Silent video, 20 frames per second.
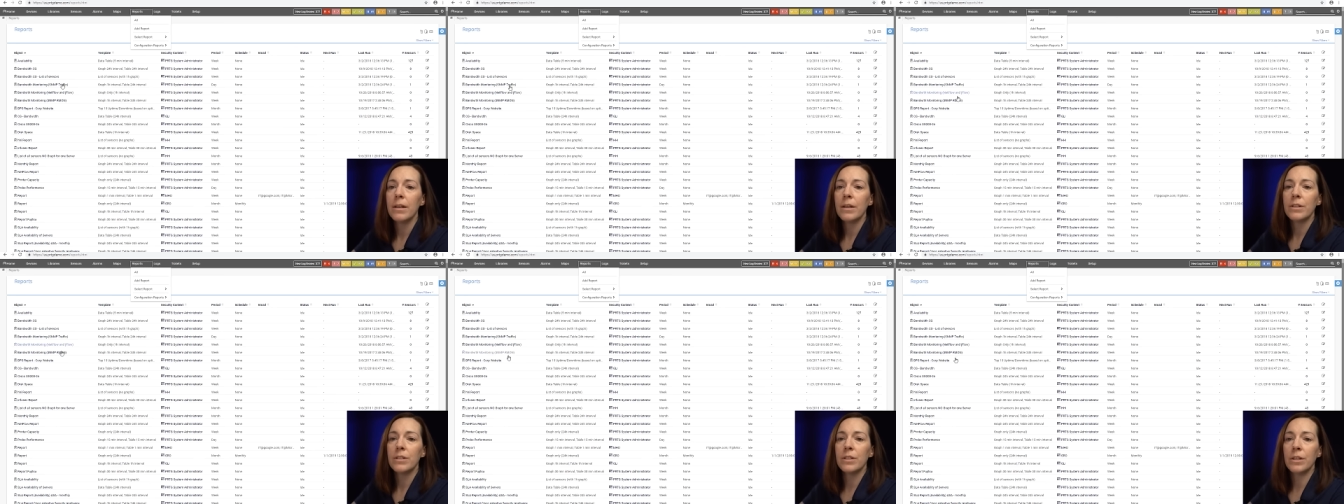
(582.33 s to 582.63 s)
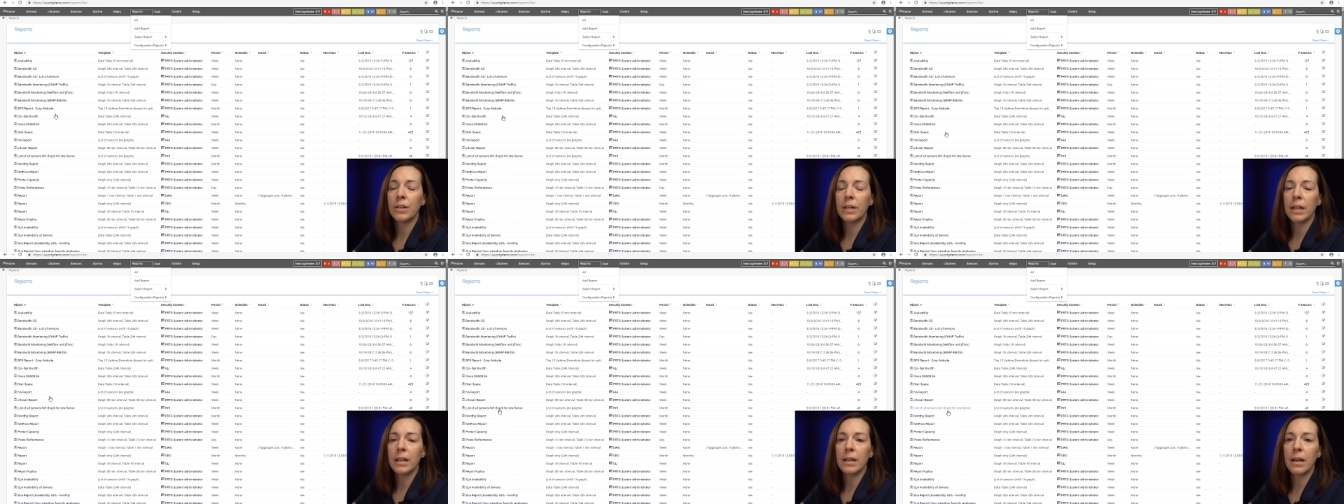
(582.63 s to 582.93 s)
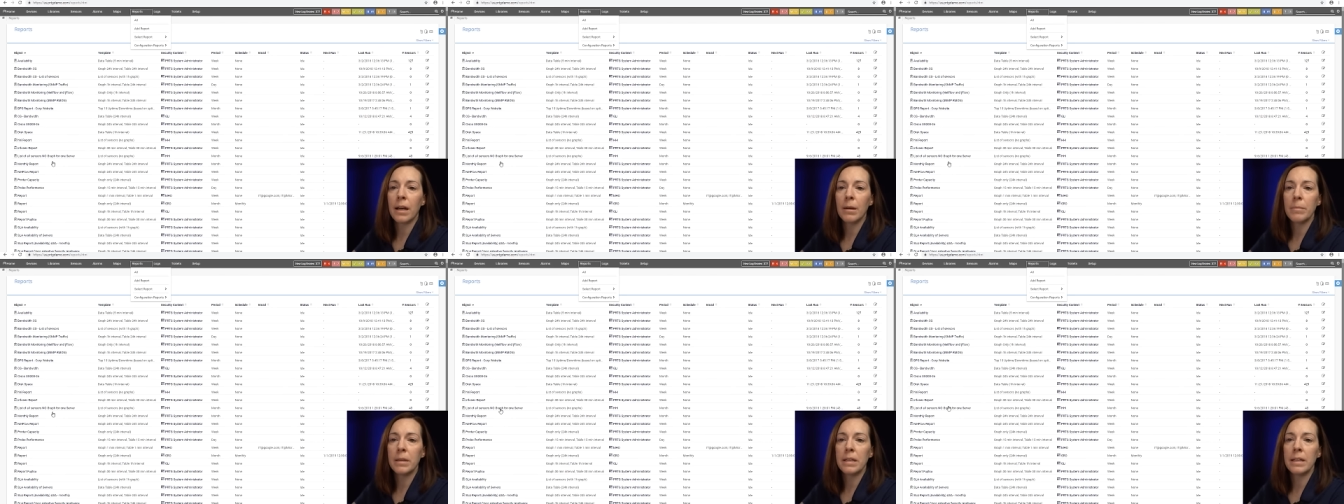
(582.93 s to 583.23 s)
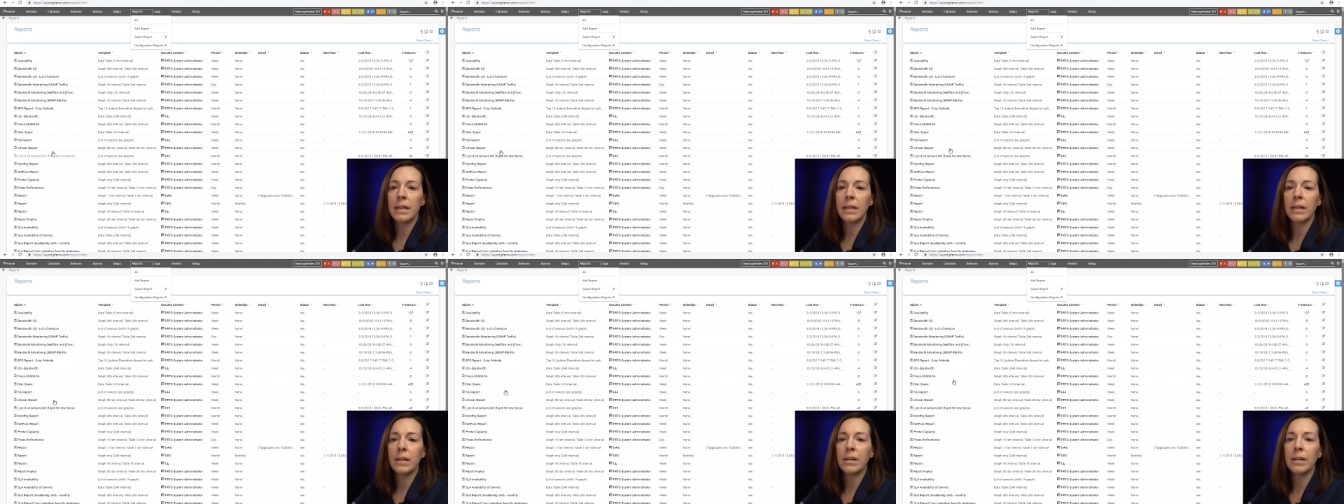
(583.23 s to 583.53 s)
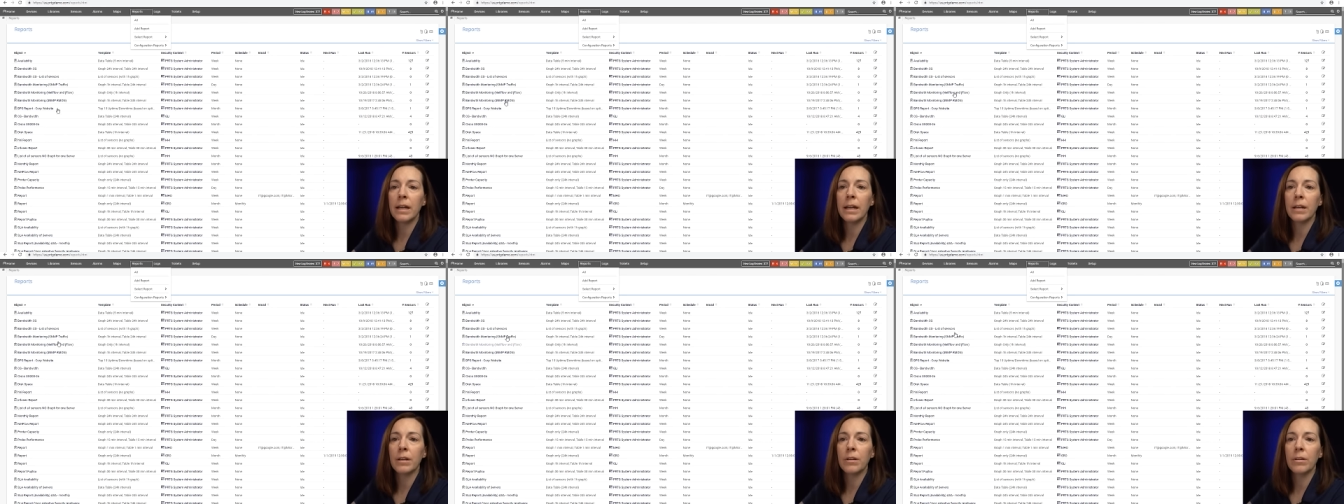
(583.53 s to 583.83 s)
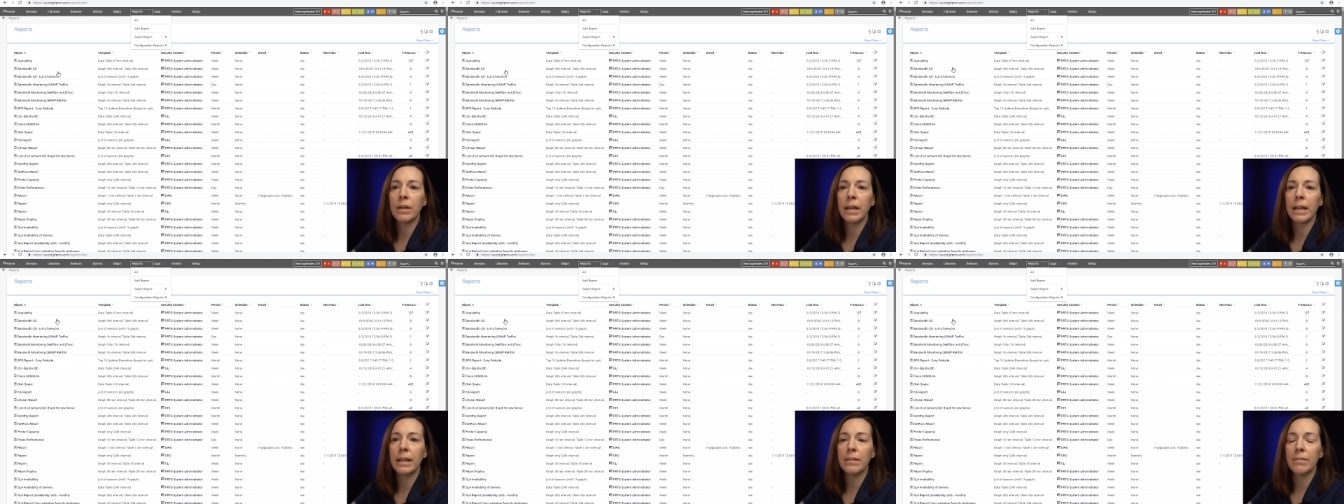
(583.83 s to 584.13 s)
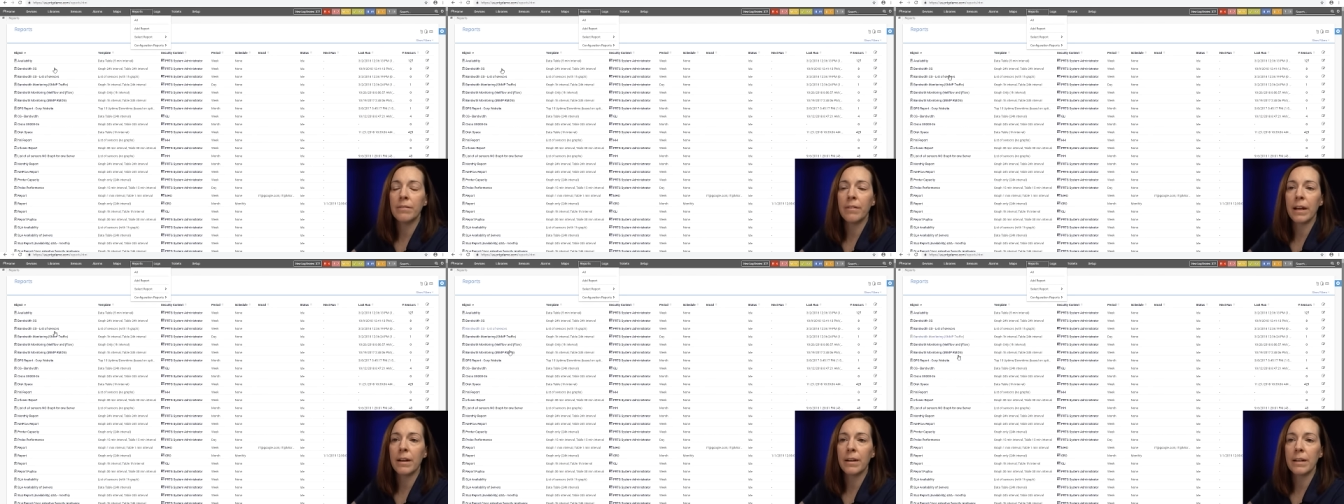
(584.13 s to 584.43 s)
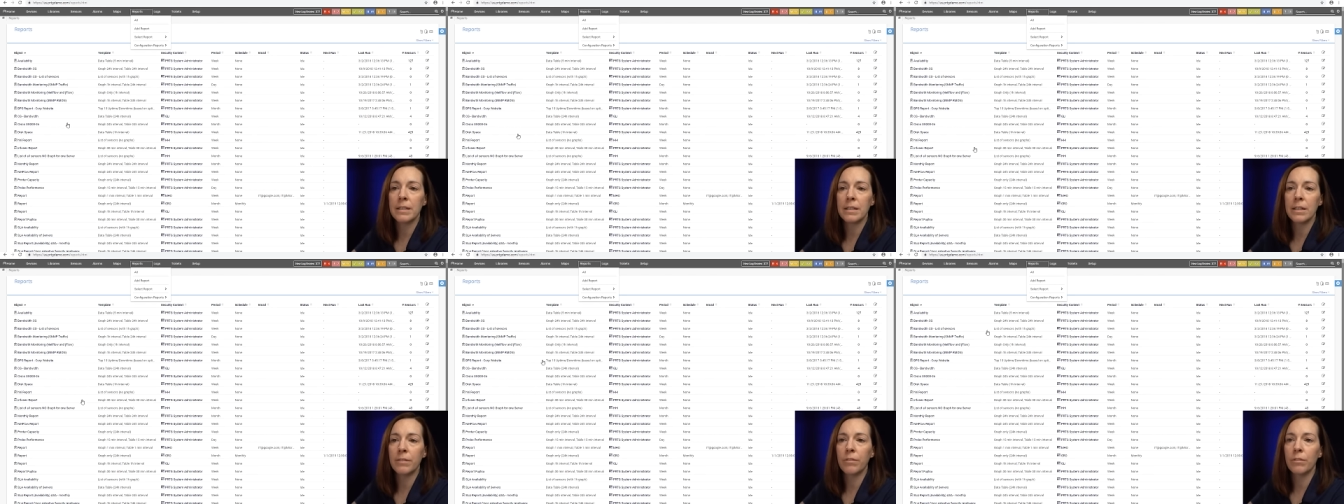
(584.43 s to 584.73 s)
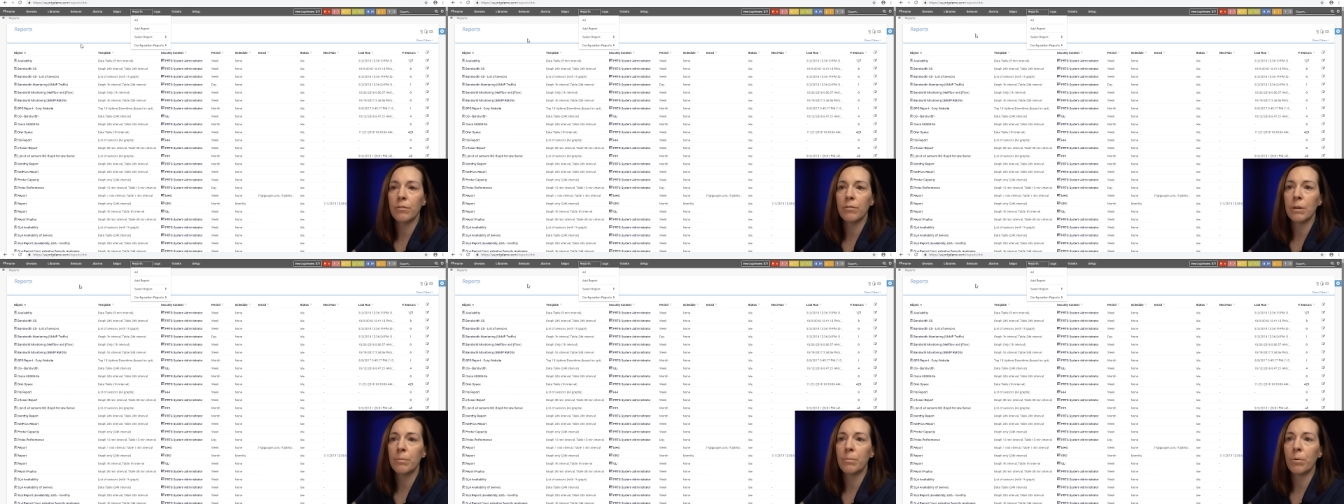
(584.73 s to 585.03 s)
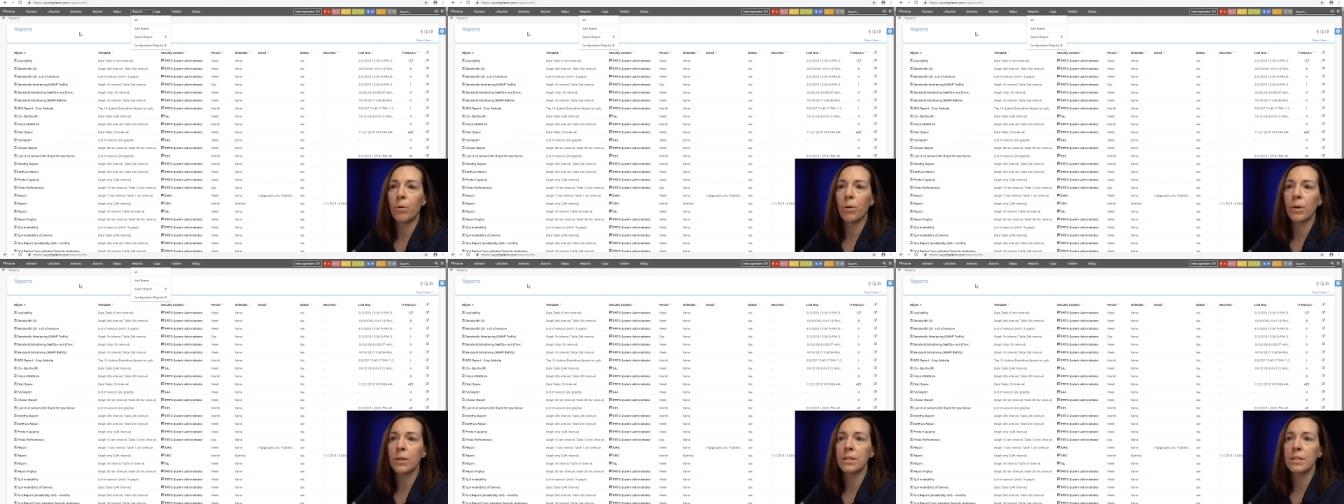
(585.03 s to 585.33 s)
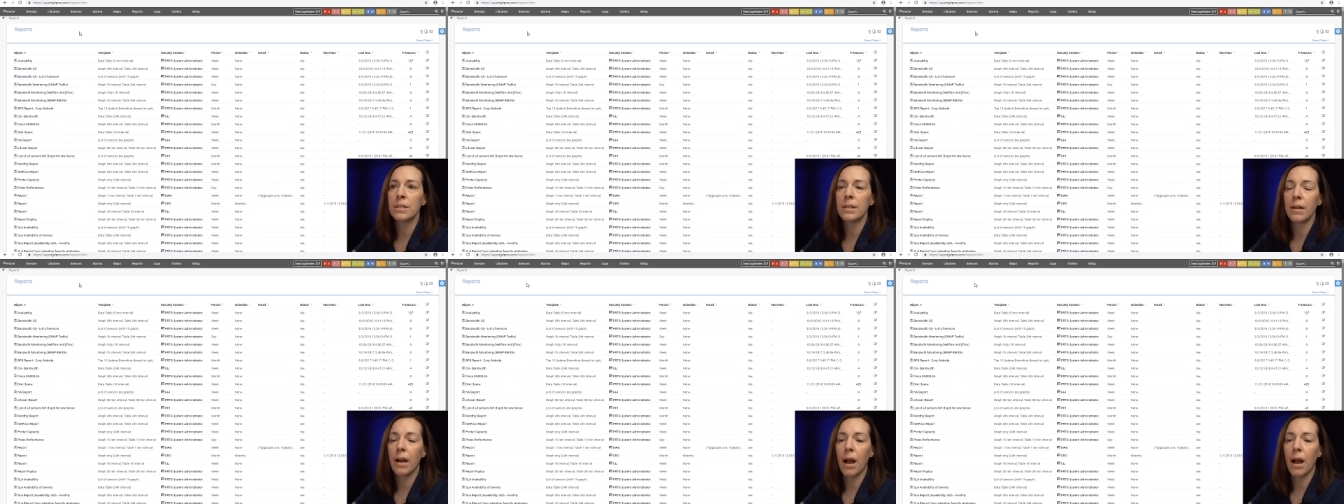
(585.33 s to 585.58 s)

So you can come in here and create various different reports